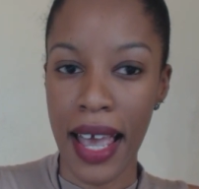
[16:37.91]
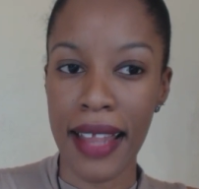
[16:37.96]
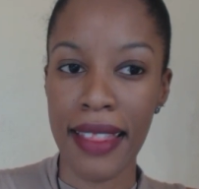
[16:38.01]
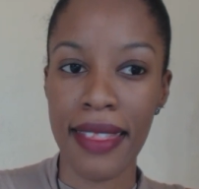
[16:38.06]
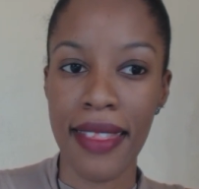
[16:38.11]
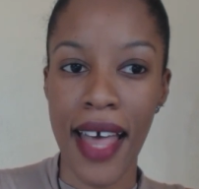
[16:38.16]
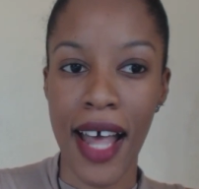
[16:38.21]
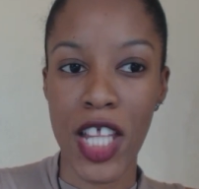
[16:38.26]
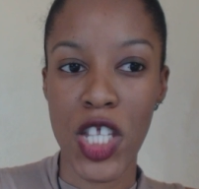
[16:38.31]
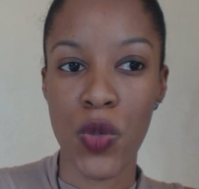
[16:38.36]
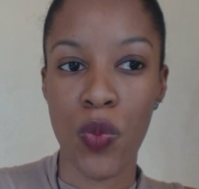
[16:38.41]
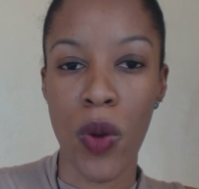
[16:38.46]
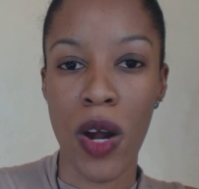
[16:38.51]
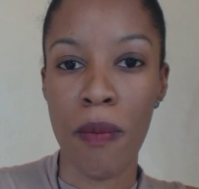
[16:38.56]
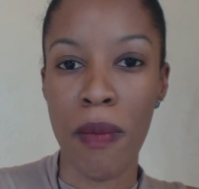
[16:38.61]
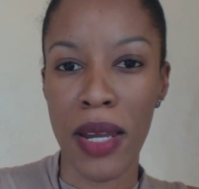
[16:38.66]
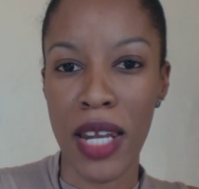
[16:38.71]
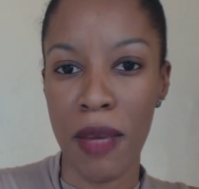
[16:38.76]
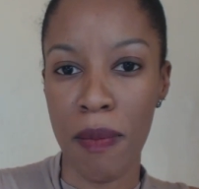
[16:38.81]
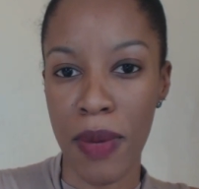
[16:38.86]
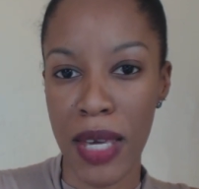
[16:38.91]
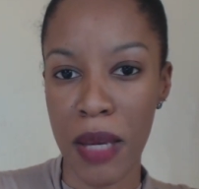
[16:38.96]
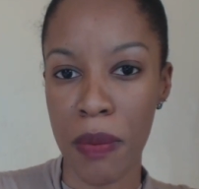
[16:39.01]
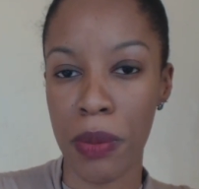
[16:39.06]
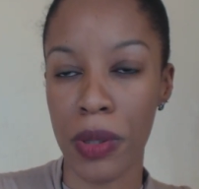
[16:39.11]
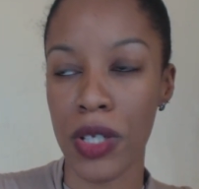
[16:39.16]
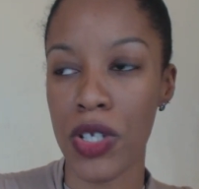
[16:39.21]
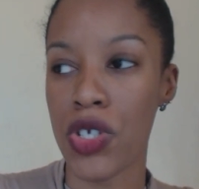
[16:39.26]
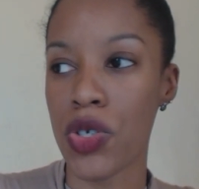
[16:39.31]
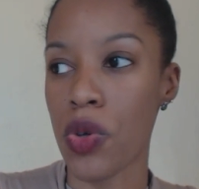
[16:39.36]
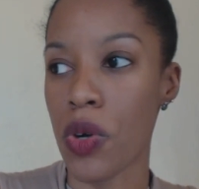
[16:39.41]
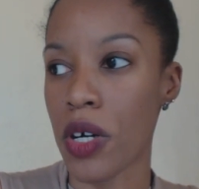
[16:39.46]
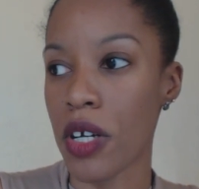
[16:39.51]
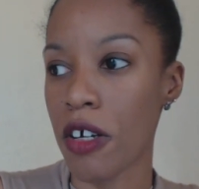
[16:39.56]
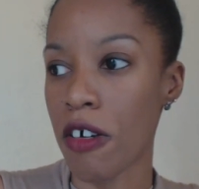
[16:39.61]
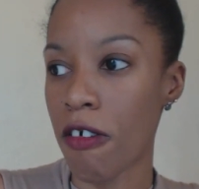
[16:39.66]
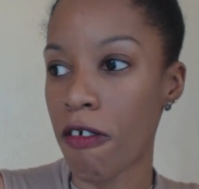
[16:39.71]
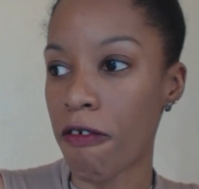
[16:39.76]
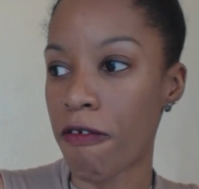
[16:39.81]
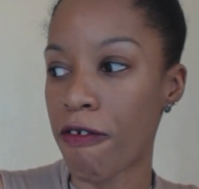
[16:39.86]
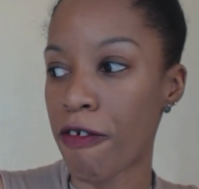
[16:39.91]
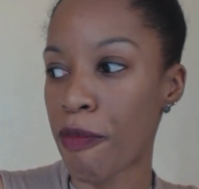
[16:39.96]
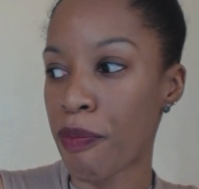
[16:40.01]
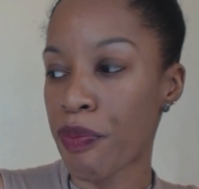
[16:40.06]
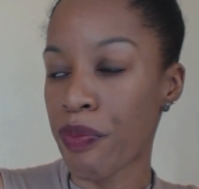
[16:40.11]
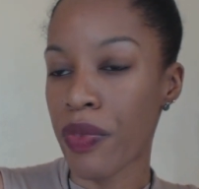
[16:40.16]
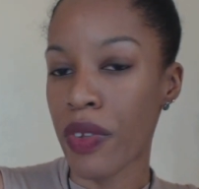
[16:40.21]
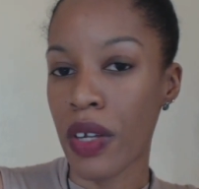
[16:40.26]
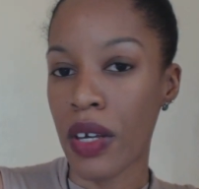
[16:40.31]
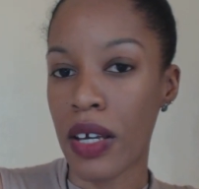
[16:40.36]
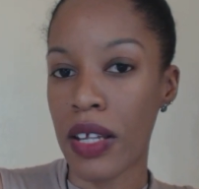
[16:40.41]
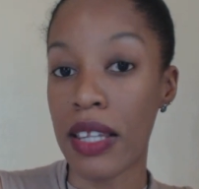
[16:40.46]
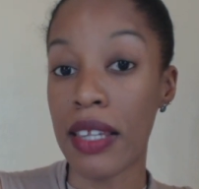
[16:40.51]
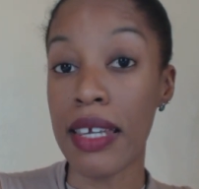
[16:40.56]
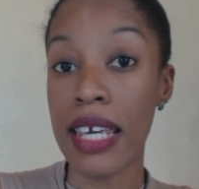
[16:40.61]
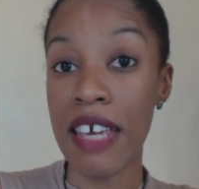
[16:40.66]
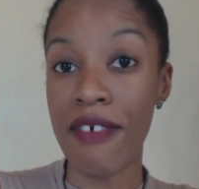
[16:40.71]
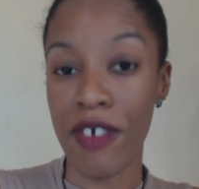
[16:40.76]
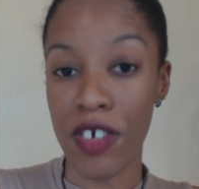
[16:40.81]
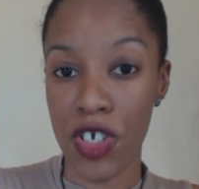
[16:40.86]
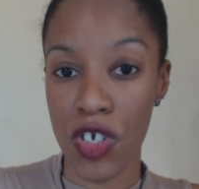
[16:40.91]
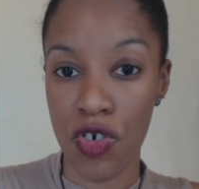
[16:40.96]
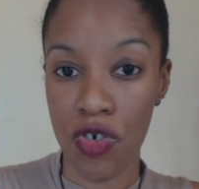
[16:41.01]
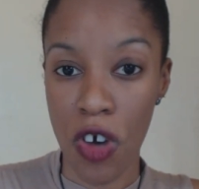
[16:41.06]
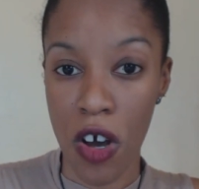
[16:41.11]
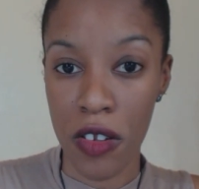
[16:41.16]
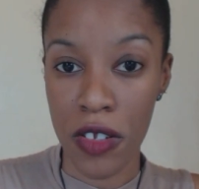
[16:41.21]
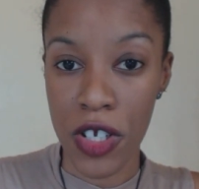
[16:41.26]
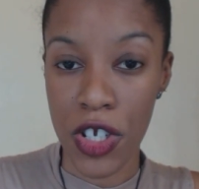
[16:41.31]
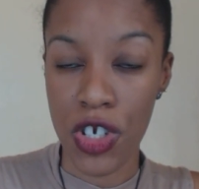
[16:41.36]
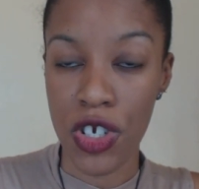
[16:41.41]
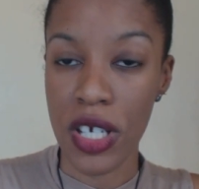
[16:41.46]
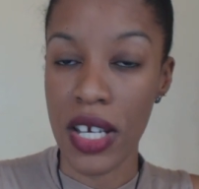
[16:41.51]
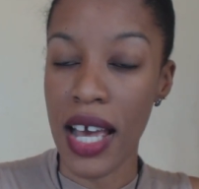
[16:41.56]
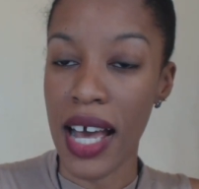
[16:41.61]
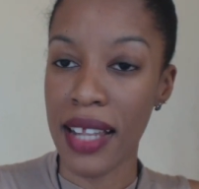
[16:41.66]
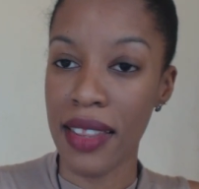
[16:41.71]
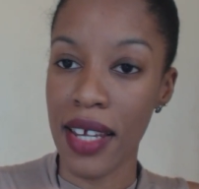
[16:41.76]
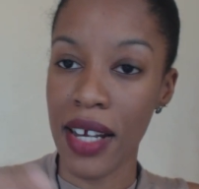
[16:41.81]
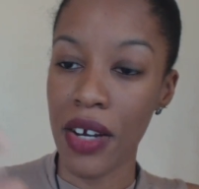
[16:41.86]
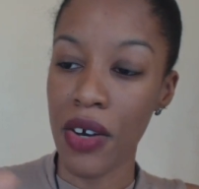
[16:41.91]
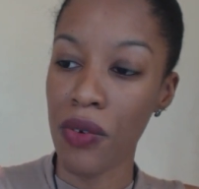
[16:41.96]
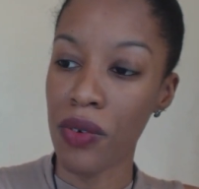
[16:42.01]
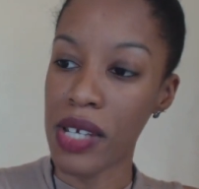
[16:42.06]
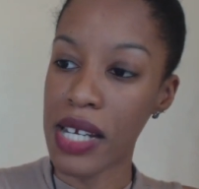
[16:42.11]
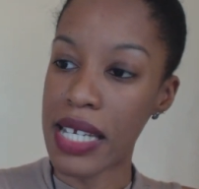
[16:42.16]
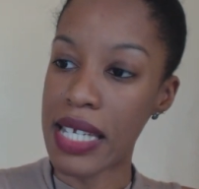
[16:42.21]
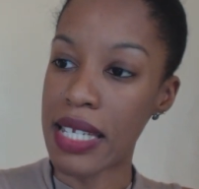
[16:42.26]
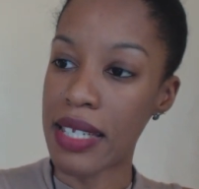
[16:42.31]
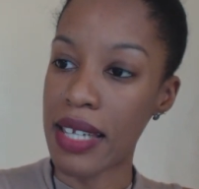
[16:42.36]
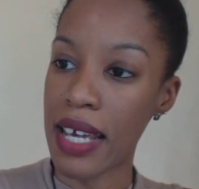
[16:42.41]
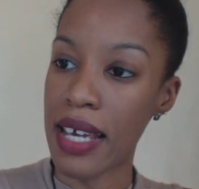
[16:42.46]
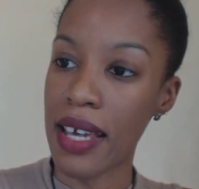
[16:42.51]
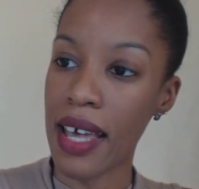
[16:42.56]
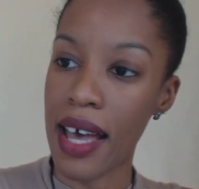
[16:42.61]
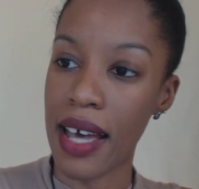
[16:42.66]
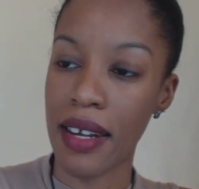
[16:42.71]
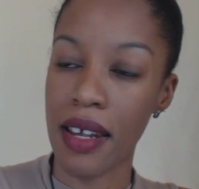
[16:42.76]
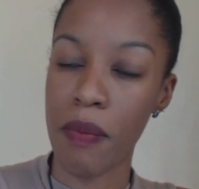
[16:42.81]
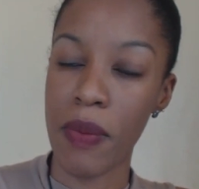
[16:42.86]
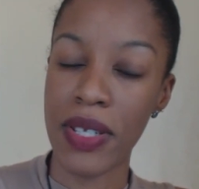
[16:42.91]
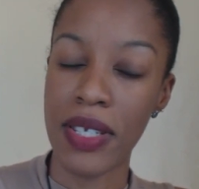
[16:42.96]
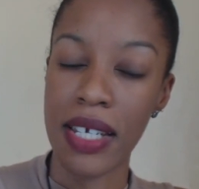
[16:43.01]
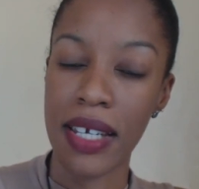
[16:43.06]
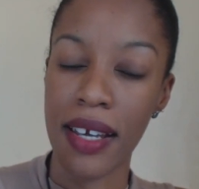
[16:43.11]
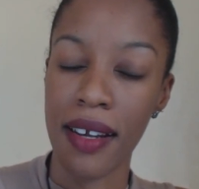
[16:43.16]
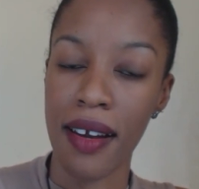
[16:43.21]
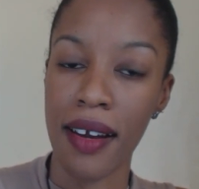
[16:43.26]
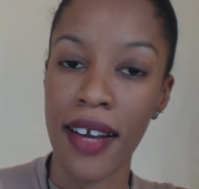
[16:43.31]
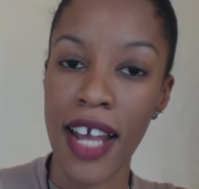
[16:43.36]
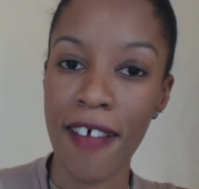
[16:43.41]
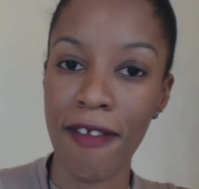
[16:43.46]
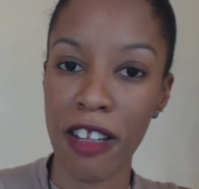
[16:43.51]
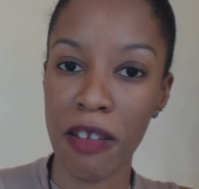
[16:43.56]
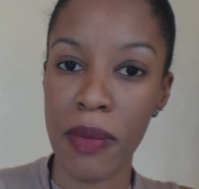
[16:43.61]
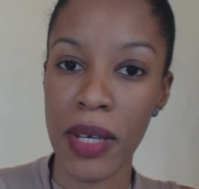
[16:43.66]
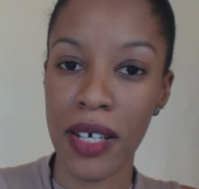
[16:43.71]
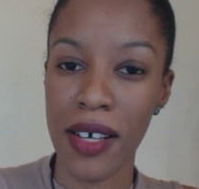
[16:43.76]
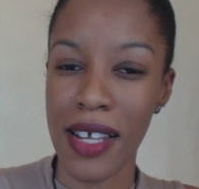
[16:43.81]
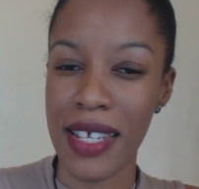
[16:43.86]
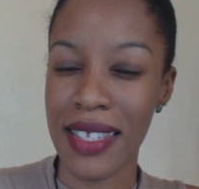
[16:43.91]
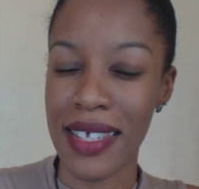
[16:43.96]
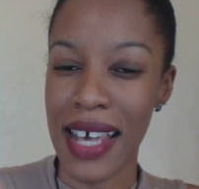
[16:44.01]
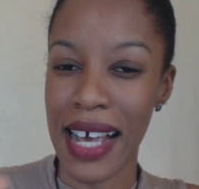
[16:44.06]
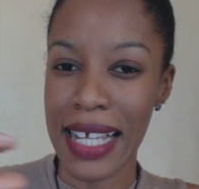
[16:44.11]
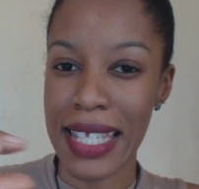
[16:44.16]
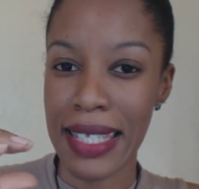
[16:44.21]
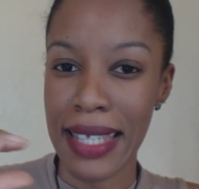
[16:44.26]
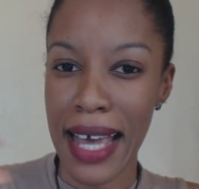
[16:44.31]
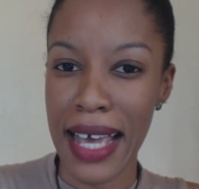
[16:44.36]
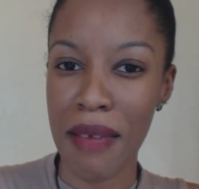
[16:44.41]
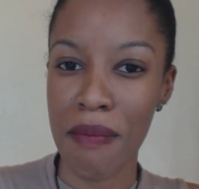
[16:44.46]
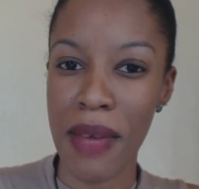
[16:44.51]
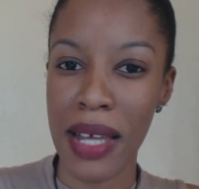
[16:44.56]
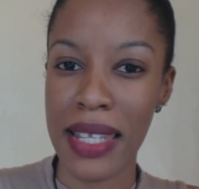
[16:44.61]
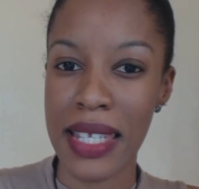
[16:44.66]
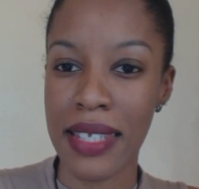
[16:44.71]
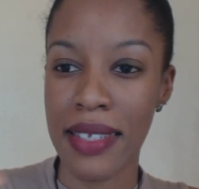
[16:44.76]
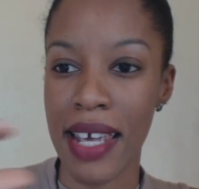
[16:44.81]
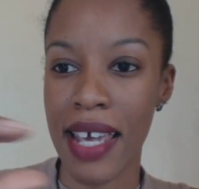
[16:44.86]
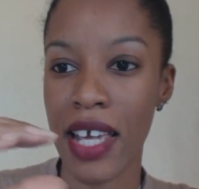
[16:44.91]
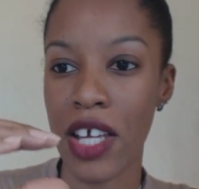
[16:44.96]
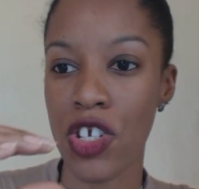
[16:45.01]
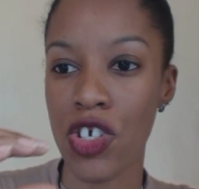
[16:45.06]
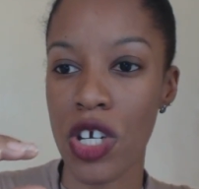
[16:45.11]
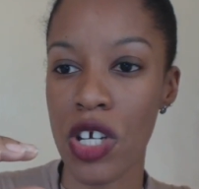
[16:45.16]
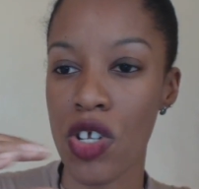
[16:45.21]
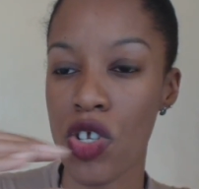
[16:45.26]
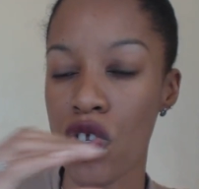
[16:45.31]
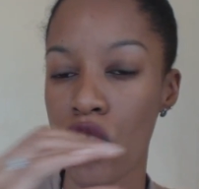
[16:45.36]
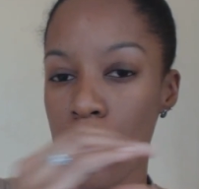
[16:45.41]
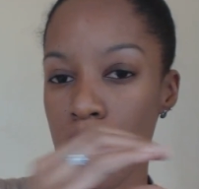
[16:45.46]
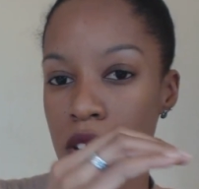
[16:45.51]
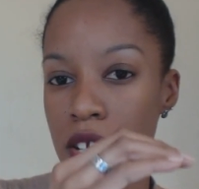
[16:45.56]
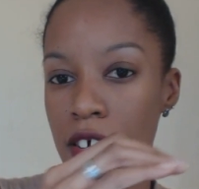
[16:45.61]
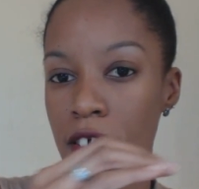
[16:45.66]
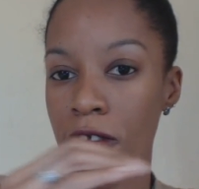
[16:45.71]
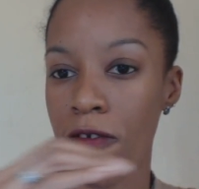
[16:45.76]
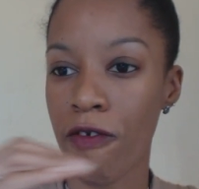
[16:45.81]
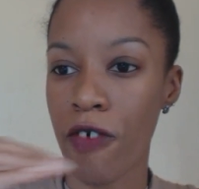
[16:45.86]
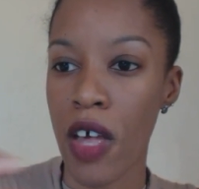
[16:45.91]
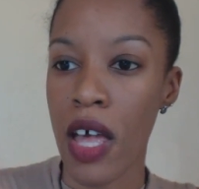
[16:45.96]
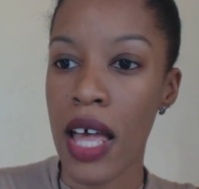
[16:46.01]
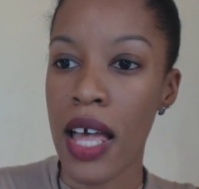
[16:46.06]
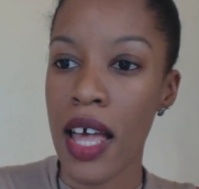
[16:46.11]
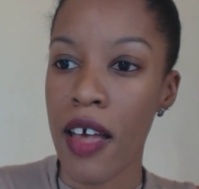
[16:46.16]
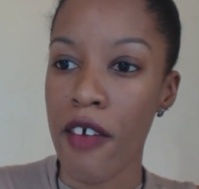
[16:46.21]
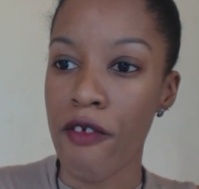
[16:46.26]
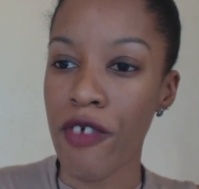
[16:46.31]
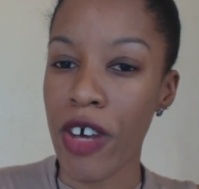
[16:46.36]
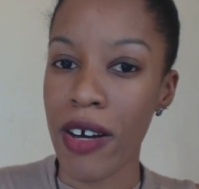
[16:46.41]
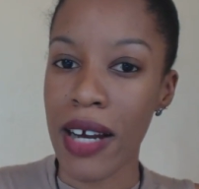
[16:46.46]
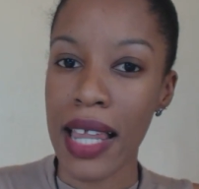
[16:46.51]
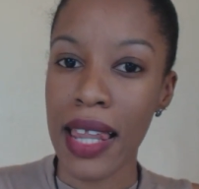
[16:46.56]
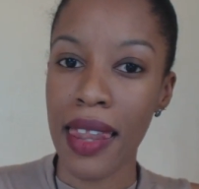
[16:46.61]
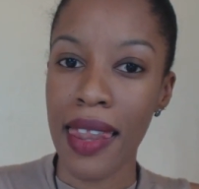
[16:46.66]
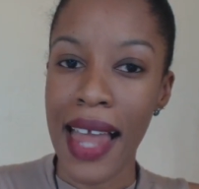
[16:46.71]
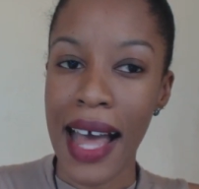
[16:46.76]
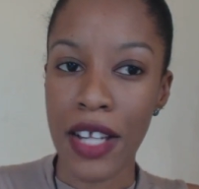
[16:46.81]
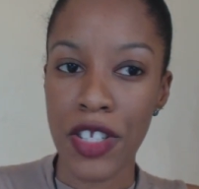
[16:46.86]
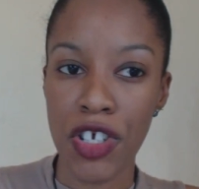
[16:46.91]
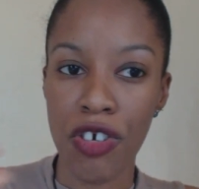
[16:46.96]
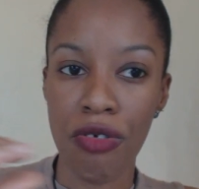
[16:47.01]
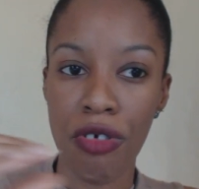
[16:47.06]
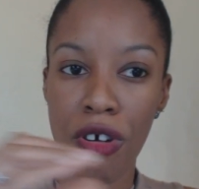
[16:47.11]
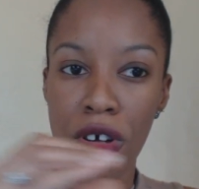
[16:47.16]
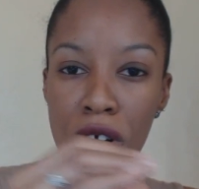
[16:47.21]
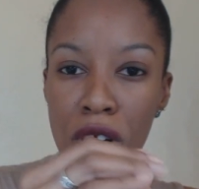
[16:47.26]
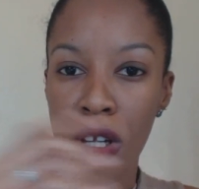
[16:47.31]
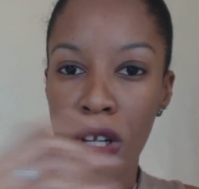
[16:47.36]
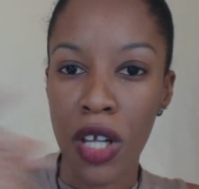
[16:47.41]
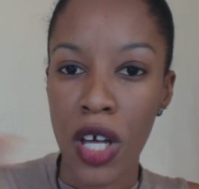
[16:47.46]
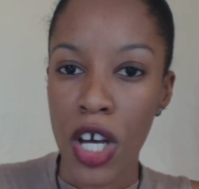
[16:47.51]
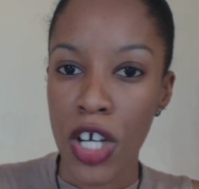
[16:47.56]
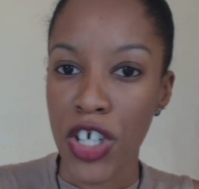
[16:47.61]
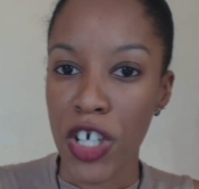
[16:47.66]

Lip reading: And that's where many people sort of leave astrology and they only stay at a particular level, because the excitement stage is sort of very lateral.